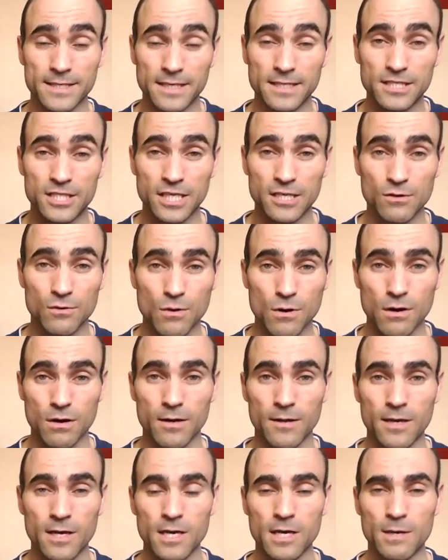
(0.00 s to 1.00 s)
in general
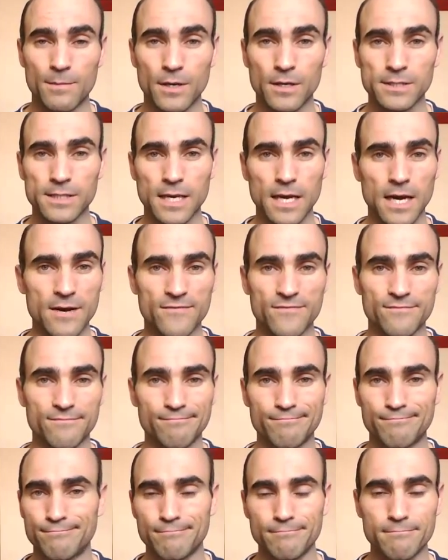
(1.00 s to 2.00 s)
because I had
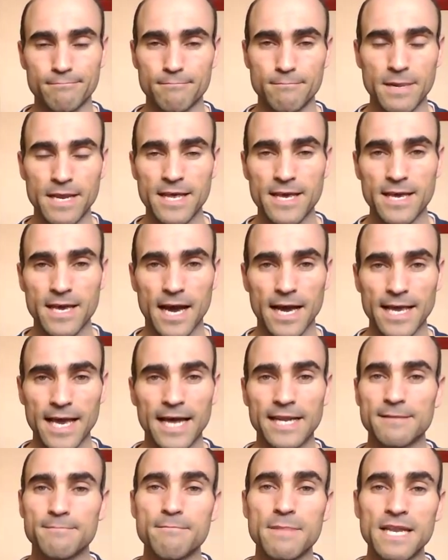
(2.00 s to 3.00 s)

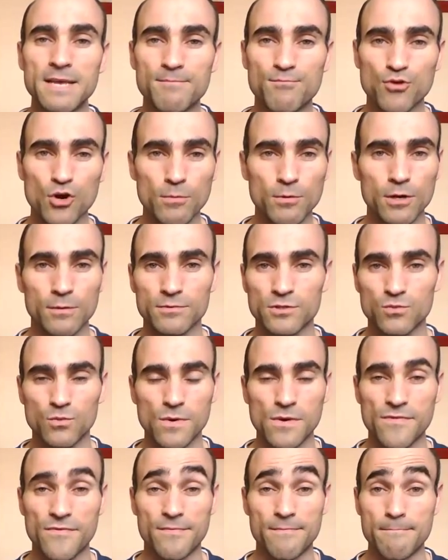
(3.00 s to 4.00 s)
many problems
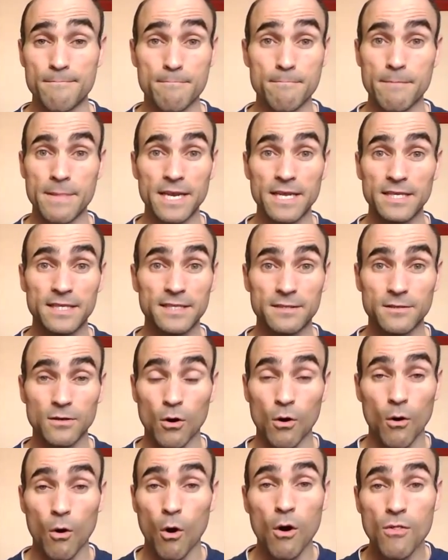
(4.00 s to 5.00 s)
with
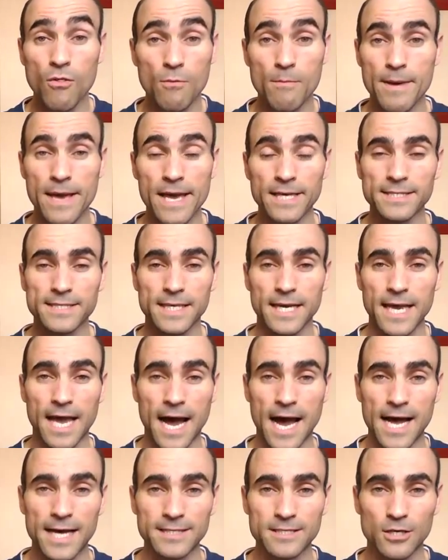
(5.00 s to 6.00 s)
all the banks I
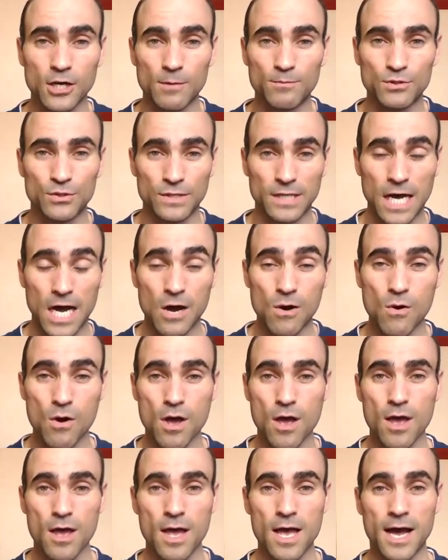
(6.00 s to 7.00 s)
had up to now
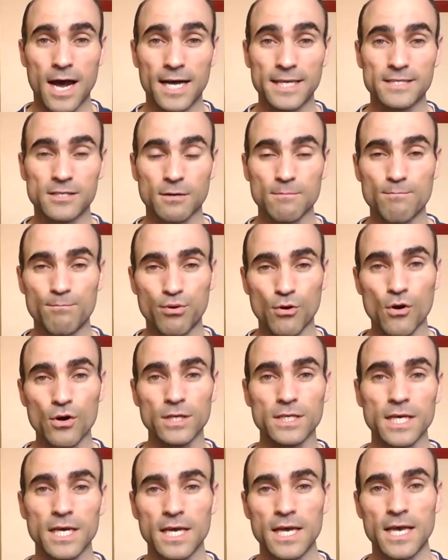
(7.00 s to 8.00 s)
at some
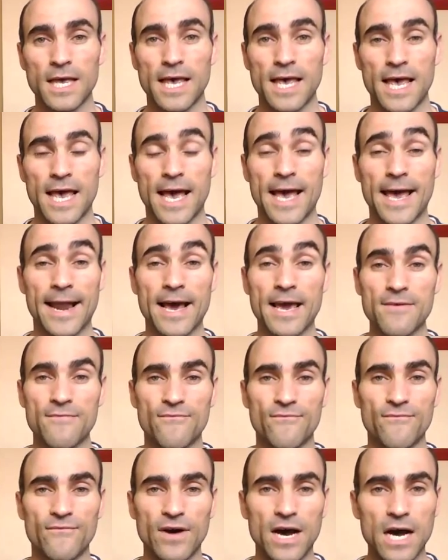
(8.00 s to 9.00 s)
point, and I
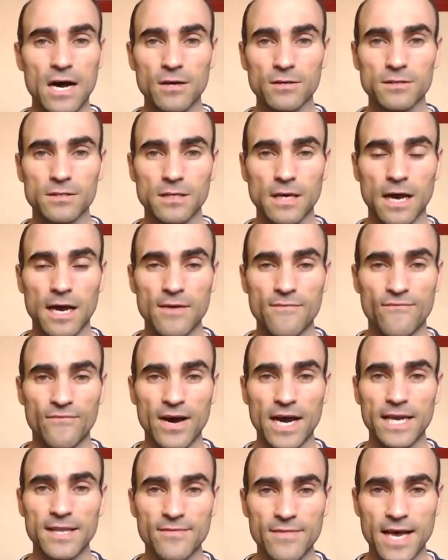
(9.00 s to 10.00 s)

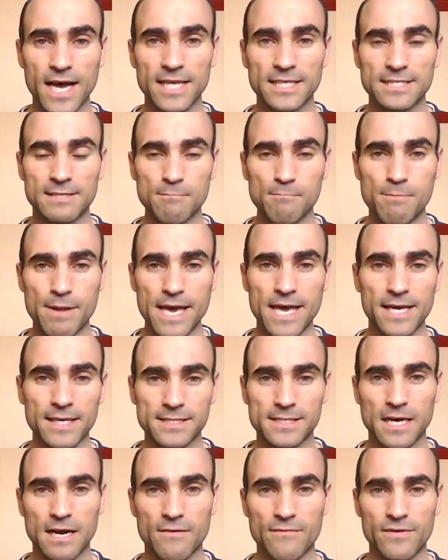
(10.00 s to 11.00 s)
find that
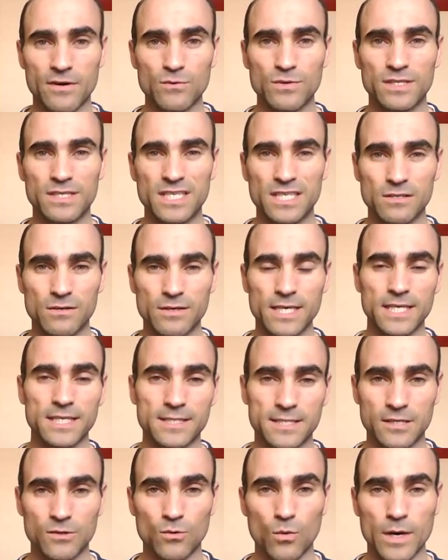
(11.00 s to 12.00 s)
banks are very
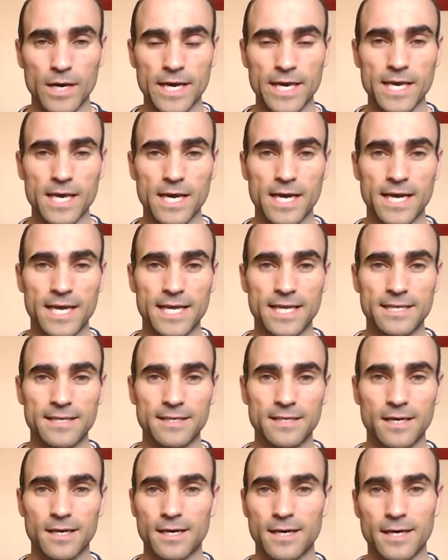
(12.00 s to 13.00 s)
dishonest in a way,
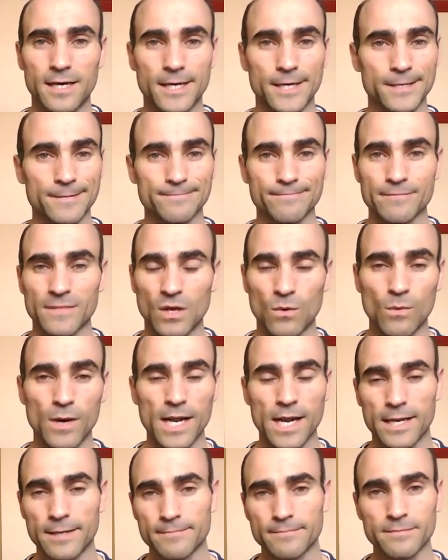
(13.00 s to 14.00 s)
and
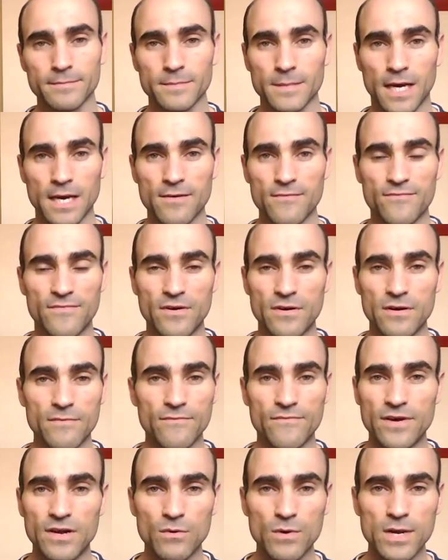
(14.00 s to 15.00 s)
well, I have
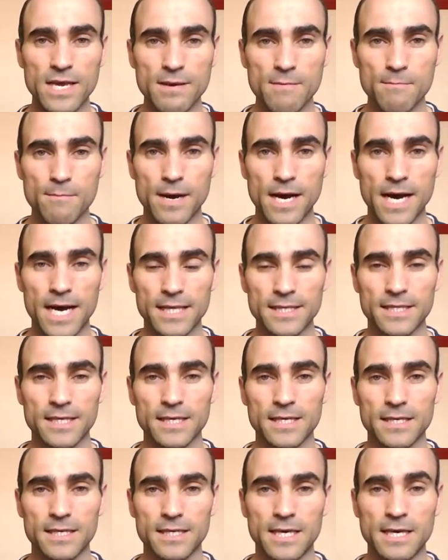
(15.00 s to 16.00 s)
very bad
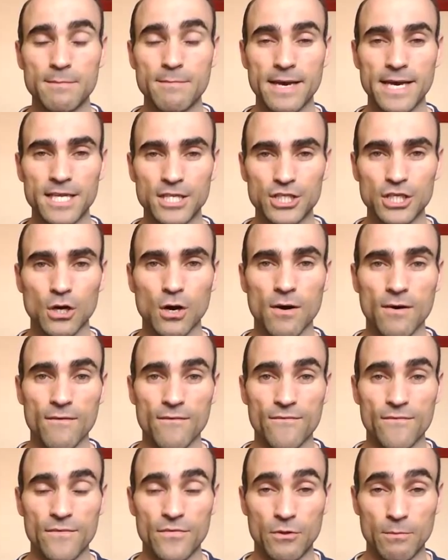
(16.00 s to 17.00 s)
image
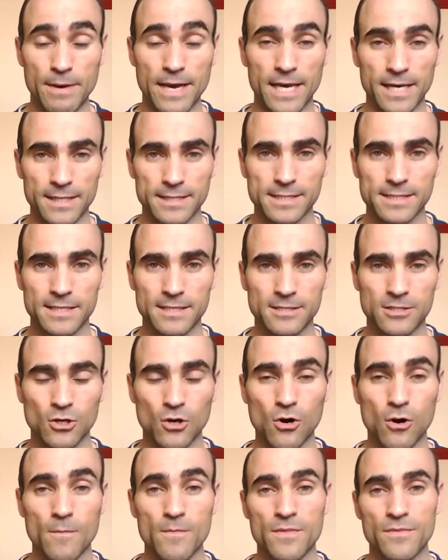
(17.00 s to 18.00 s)
of the banks.
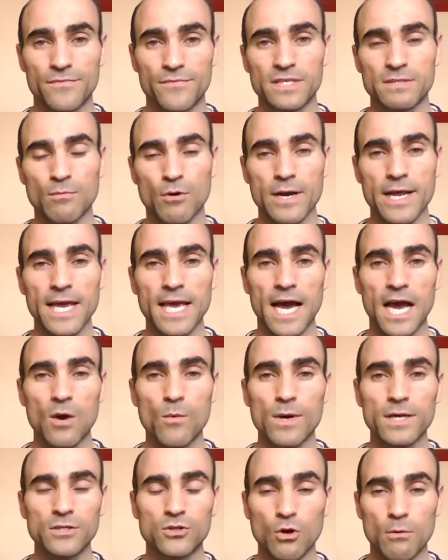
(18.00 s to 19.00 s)
So this morning I
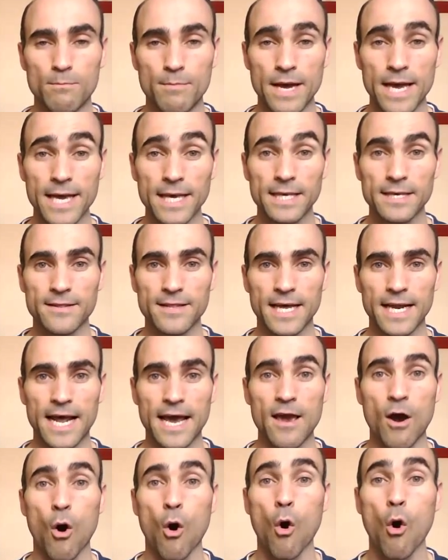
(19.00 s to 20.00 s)
went to a bank that
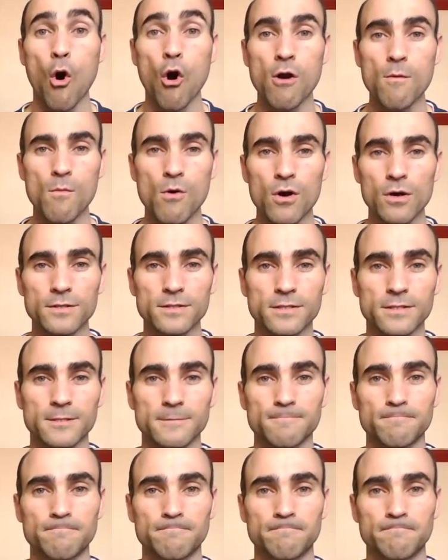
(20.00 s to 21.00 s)
I almost